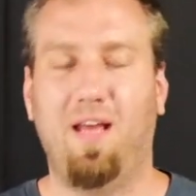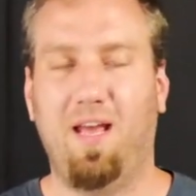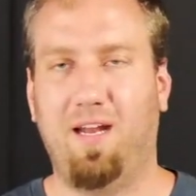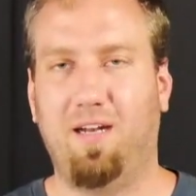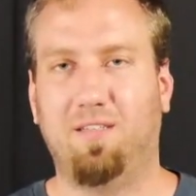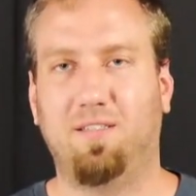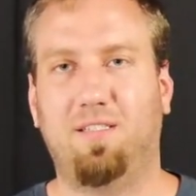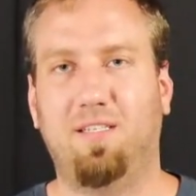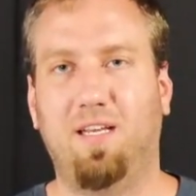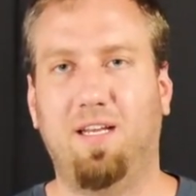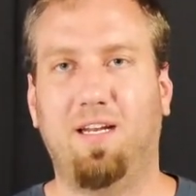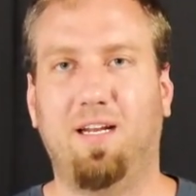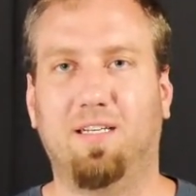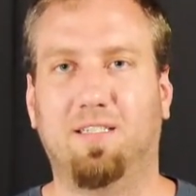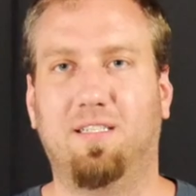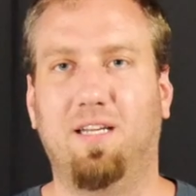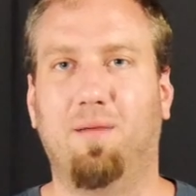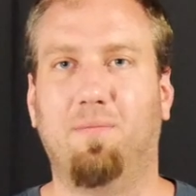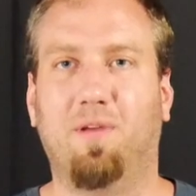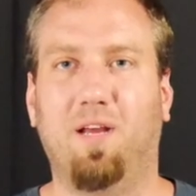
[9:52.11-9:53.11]
And I'll see you
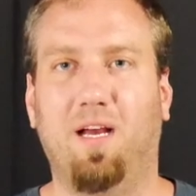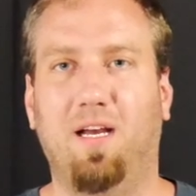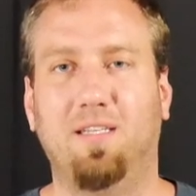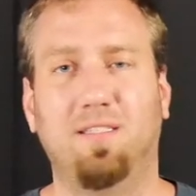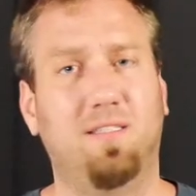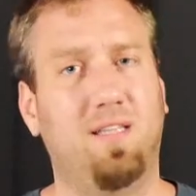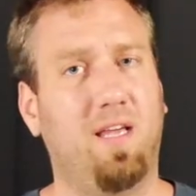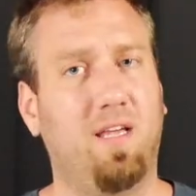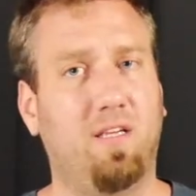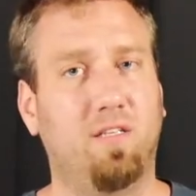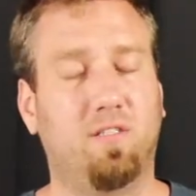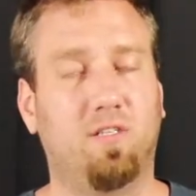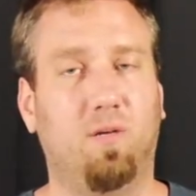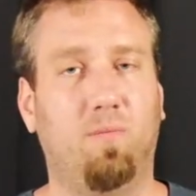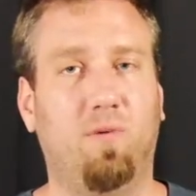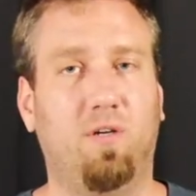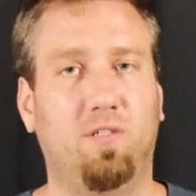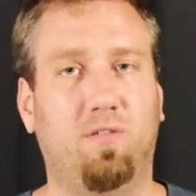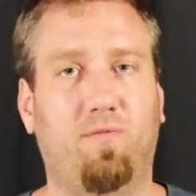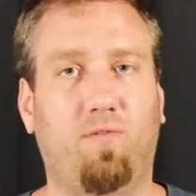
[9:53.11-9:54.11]
next time, guys. Thank you so
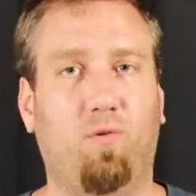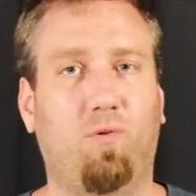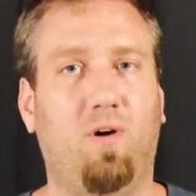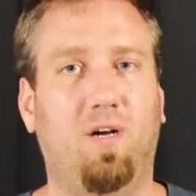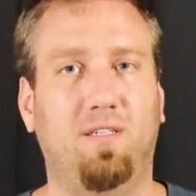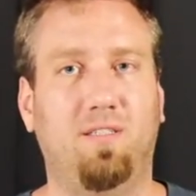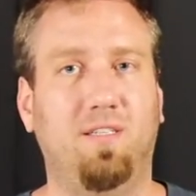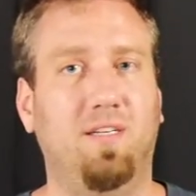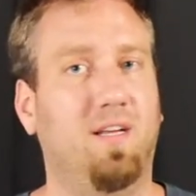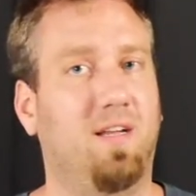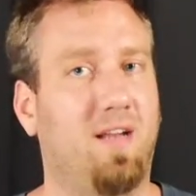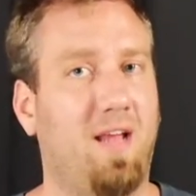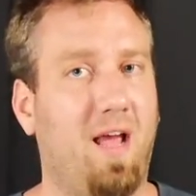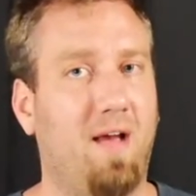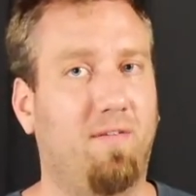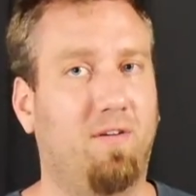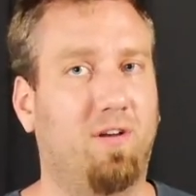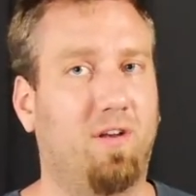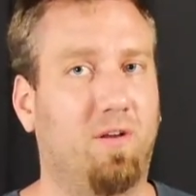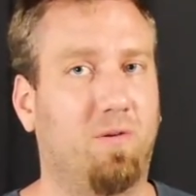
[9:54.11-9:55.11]
much for watching and
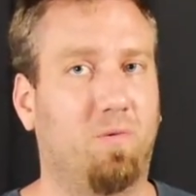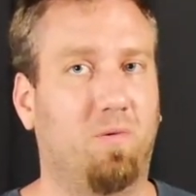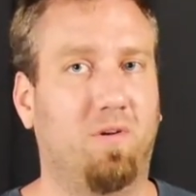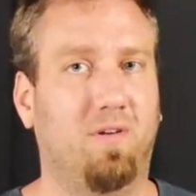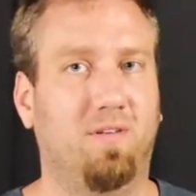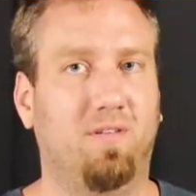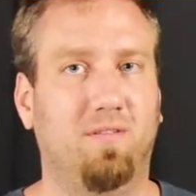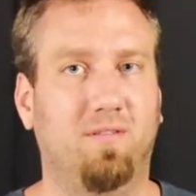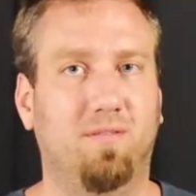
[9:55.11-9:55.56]
have a good one.